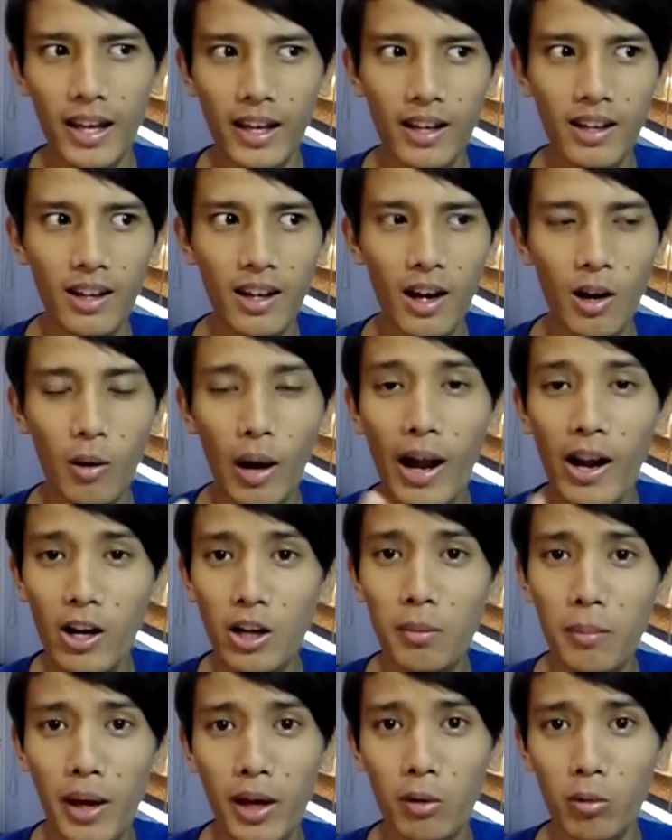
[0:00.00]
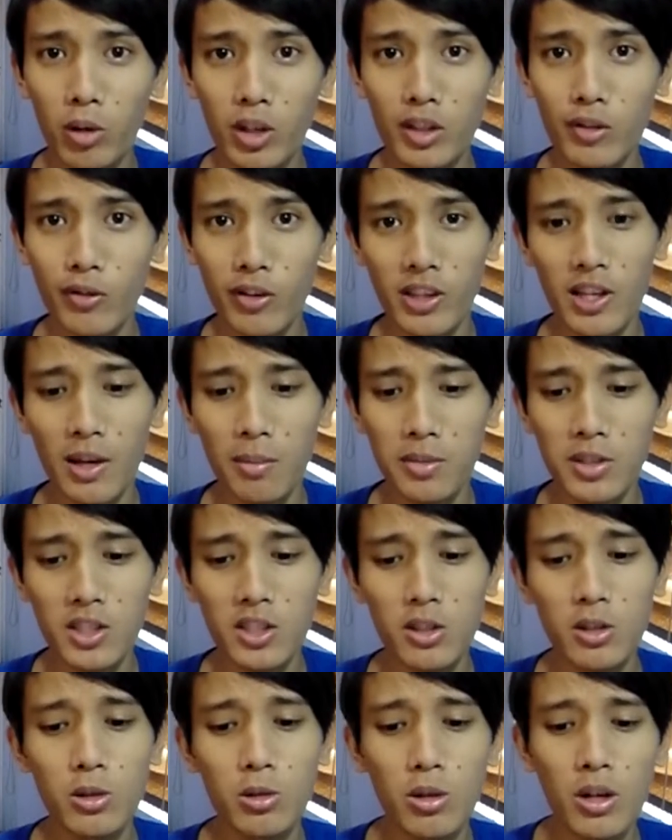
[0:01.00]
like how Iron Man was for the
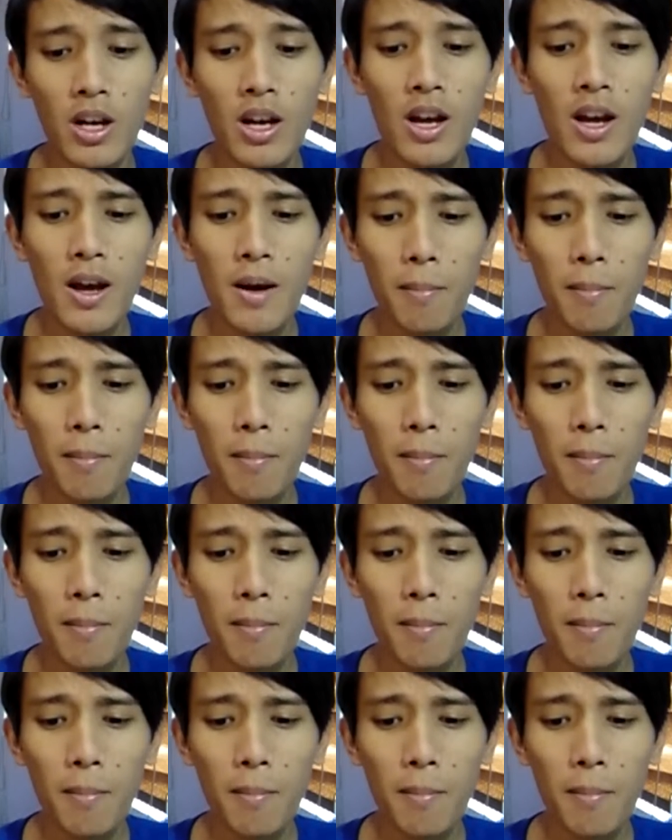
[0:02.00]
MCU,